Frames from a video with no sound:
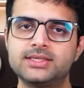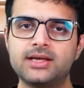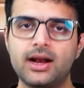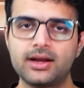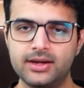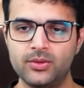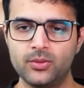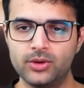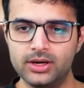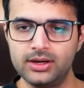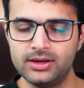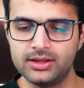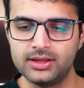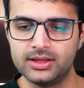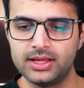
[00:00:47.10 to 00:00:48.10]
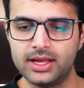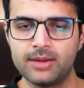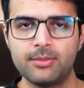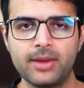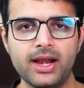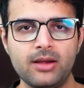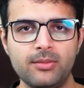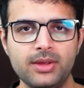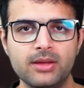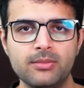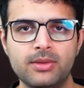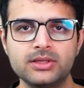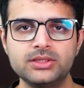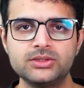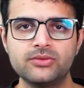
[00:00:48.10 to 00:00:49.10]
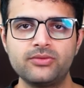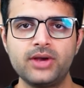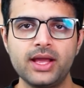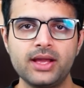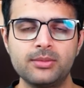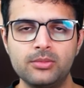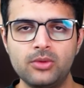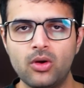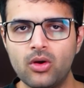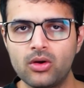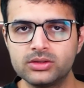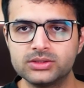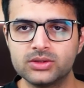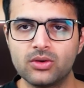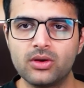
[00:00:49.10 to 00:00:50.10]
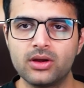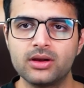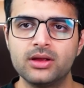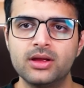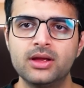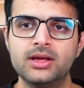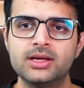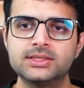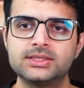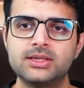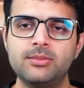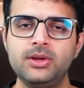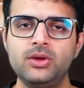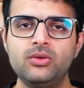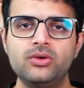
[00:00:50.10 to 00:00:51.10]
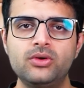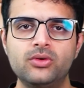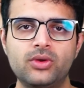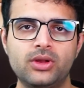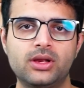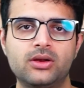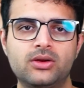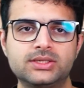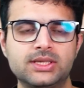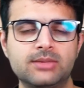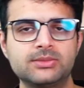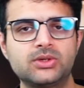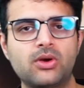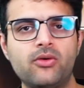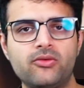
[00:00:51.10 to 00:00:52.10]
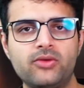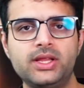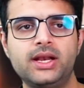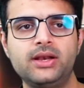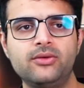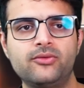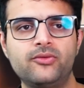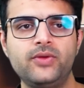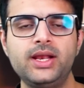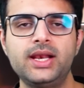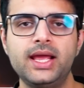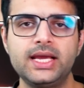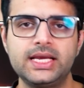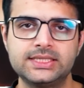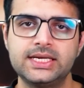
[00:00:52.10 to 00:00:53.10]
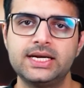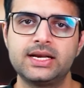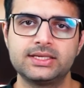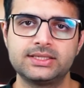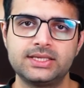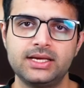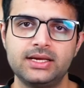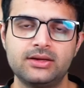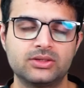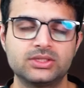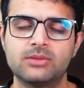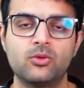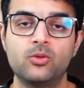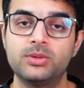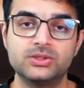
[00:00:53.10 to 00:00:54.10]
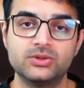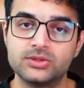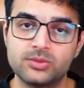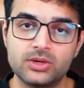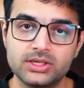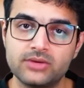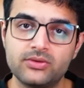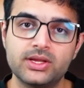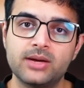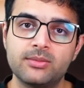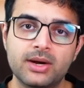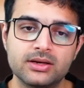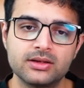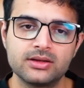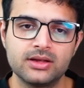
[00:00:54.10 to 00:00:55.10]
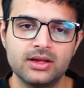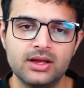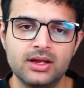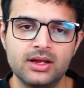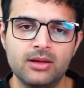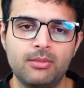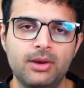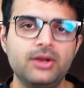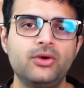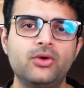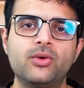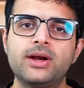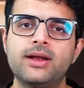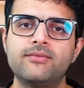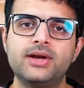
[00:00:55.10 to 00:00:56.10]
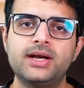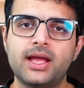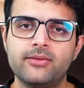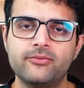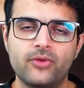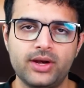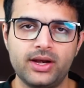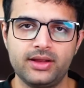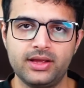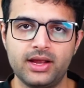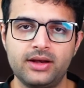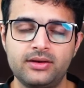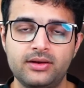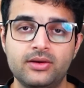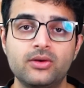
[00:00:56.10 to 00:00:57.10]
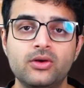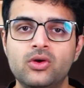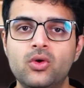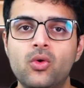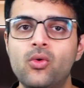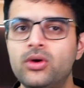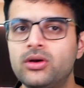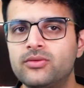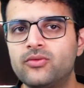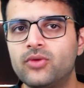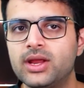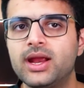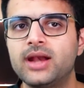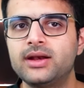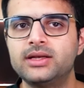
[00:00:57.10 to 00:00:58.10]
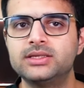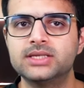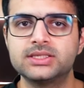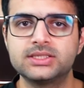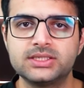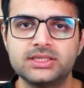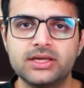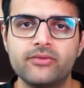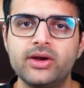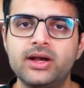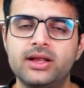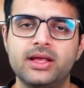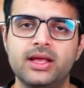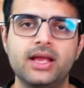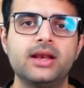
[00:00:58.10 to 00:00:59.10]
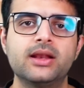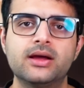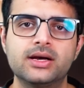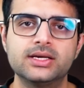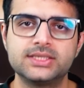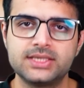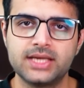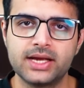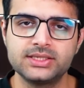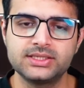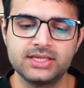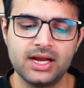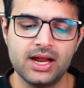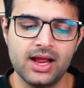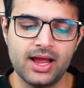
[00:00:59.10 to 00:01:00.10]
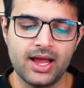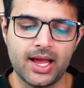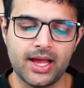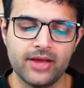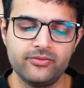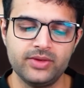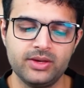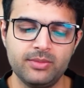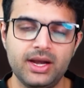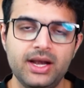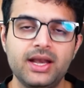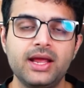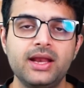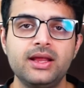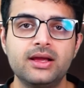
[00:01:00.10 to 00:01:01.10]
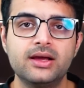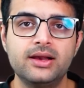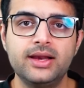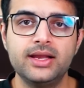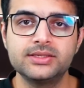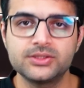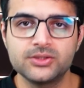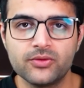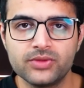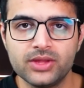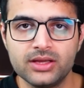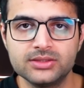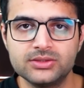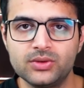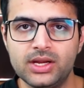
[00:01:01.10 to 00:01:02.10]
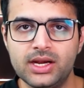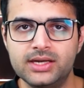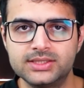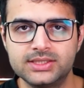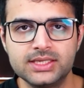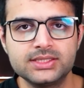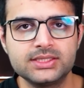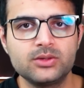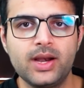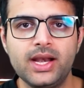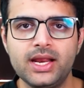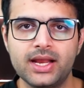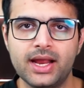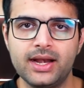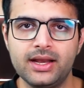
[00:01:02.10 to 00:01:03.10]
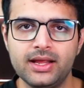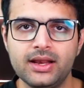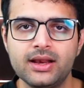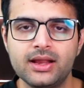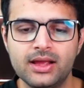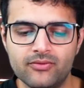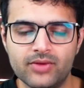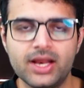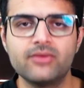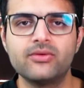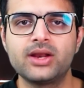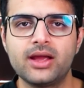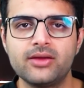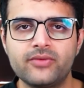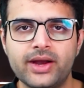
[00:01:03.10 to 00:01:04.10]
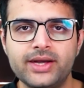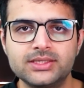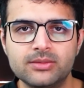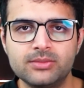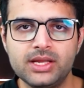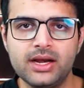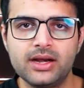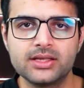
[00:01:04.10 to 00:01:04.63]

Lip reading: distracted world, there might be a bunch of tech blogs or some new tutorial or some software that you feel like is interesting, some open source project for that matter, but you don't have the time for it yet. Don't forget it, just shove it in a stash. I've been maintaining a list of things to read since 2019. Whenever I find something